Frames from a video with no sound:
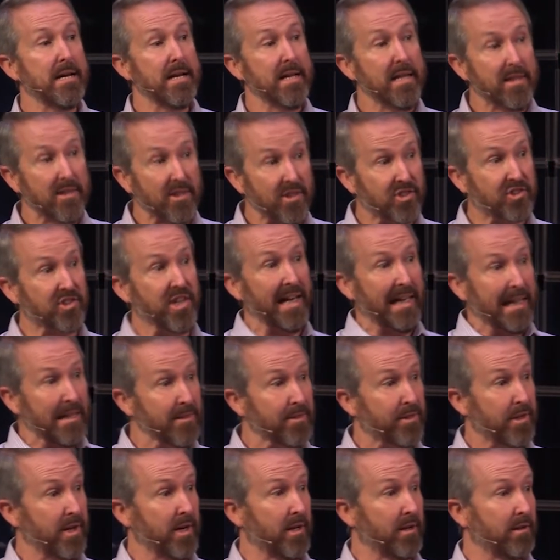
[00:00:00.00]
The
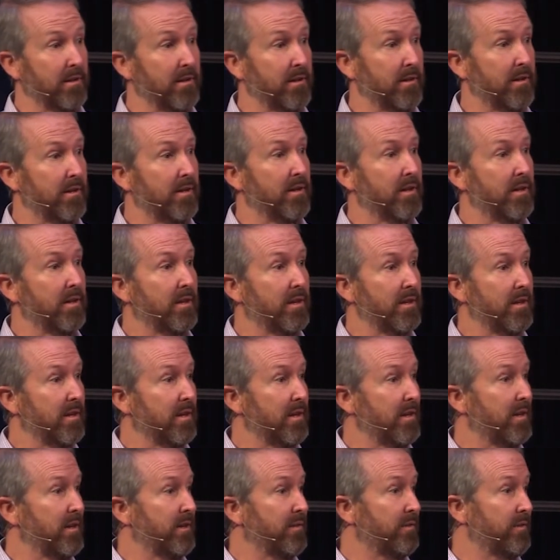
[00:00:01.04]
second thing
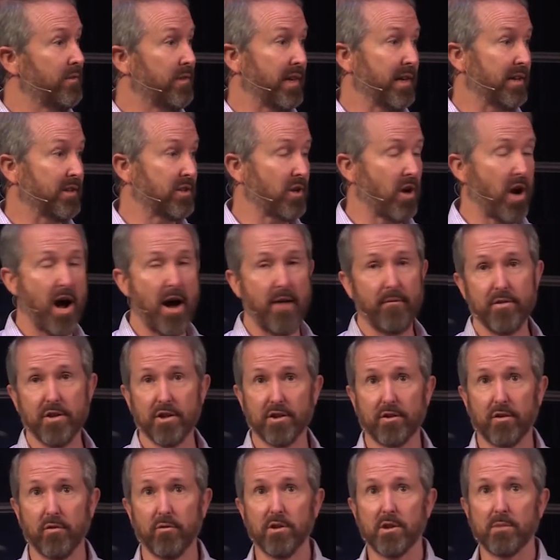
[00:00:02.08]
that is
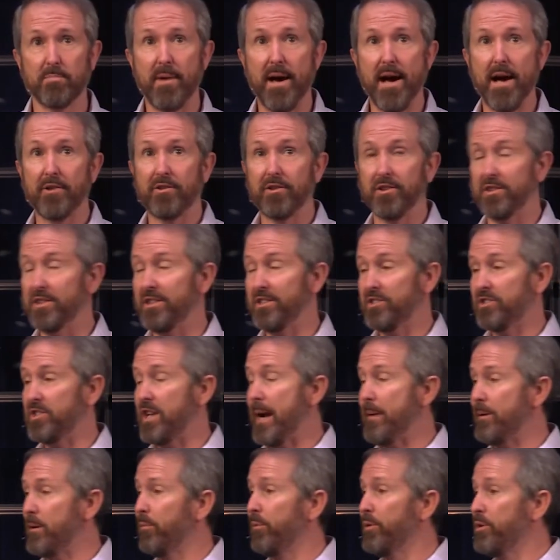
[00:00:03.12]
obvious from this passage, it's
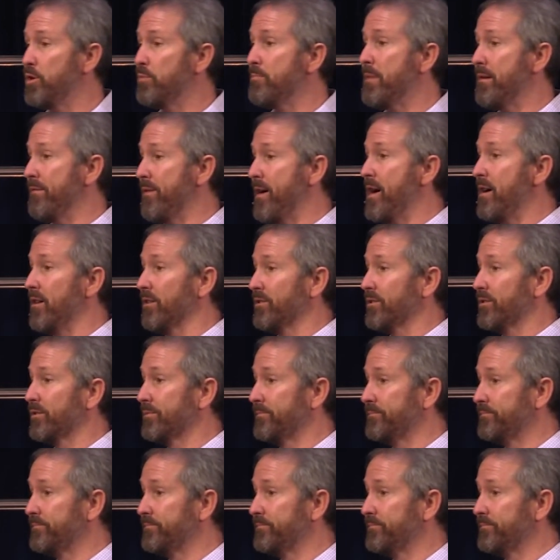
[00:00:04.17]
time to renew my vows.